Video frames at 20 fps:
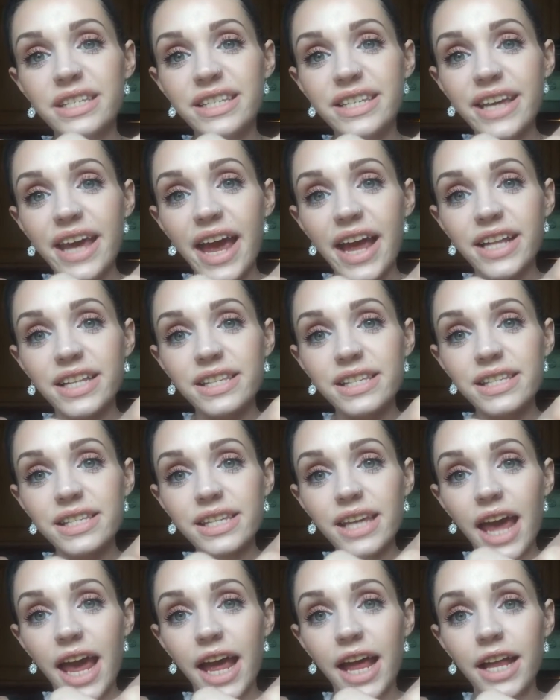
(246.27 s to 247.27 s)

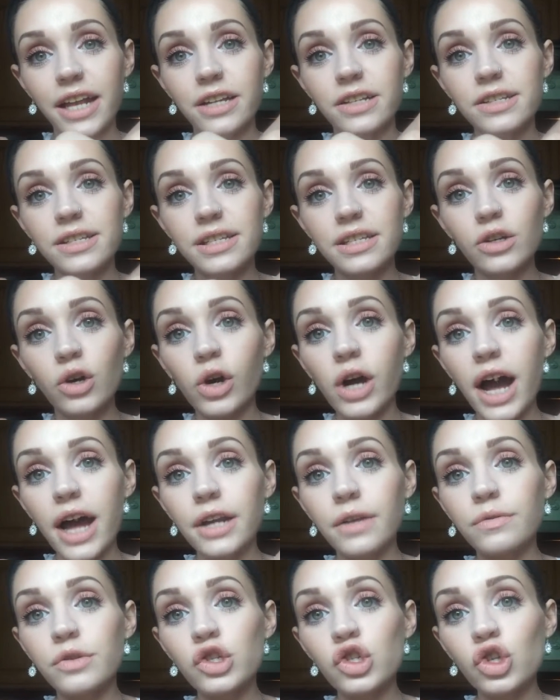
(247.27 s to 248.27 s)
dense and still
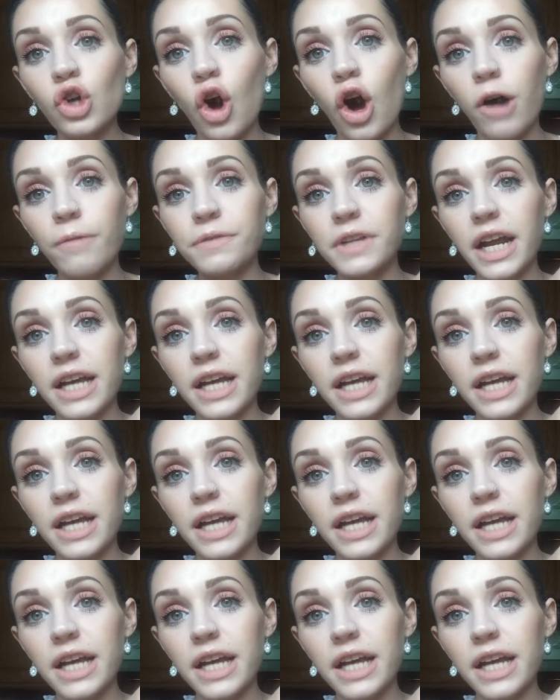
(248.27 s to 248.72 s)
kind of soft.